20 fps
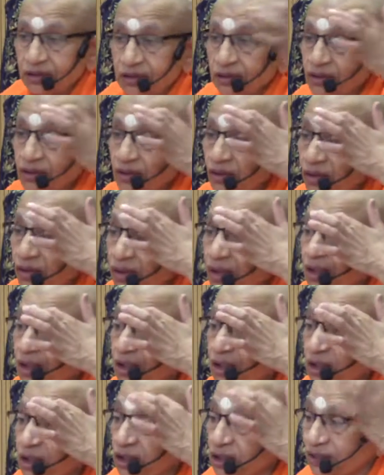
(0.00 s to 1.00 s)
or
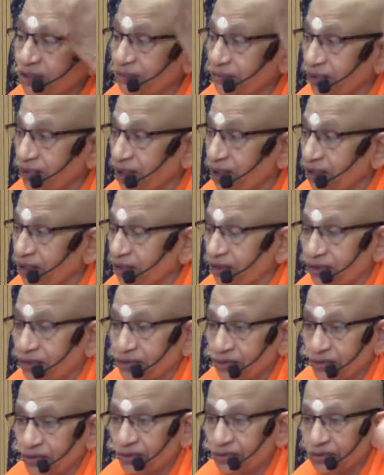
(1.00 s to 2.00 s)
it subsides
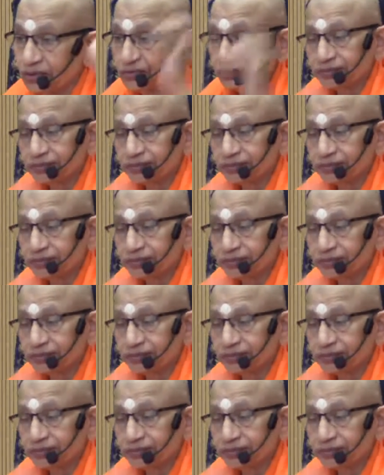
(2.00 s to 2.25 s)
also.